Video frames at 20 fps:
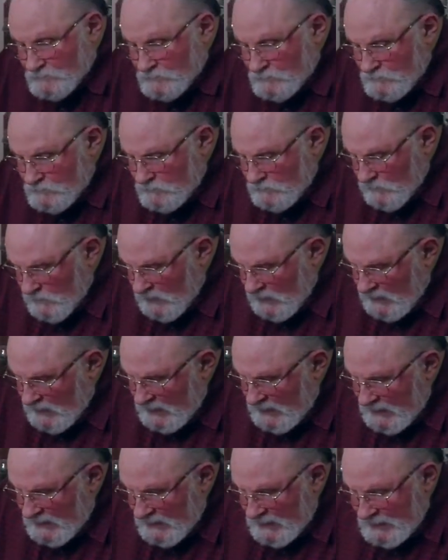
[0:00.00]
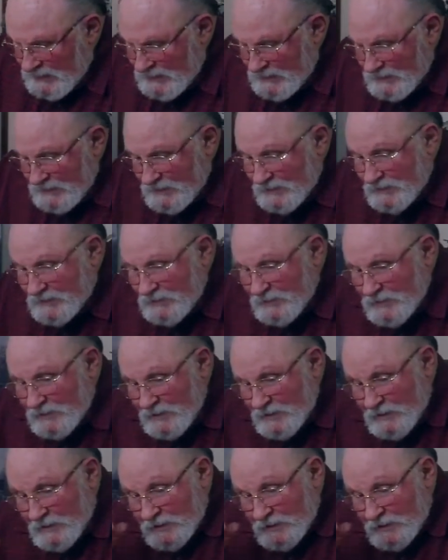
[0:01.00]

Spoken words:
(silence)